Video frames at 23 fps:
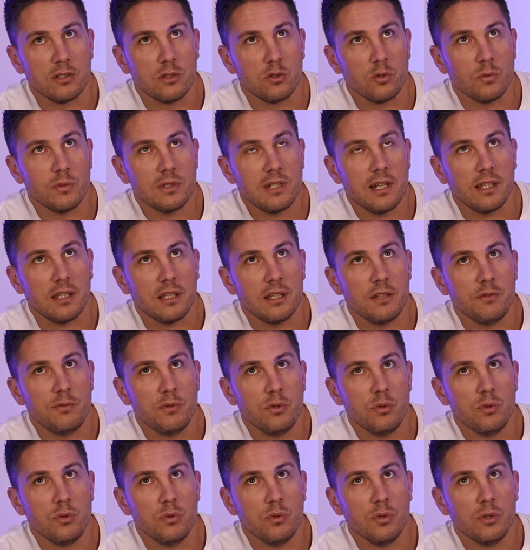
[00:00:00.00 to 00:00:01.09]
it's almost like
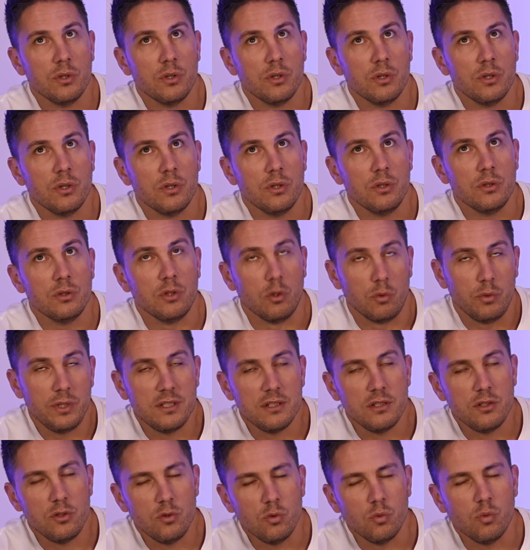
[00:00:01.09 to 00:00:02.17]
the
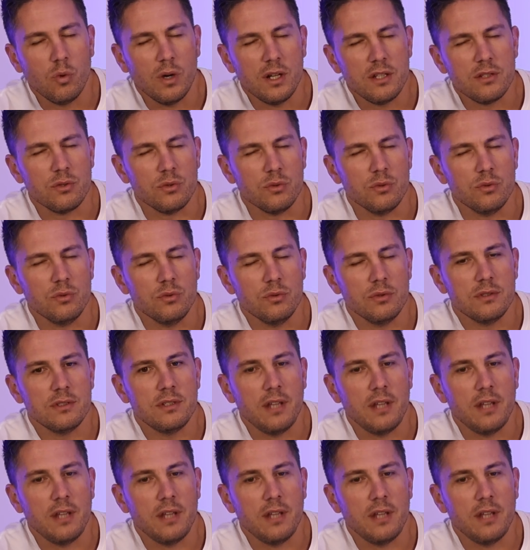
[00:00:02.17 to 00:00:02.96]
reason you want to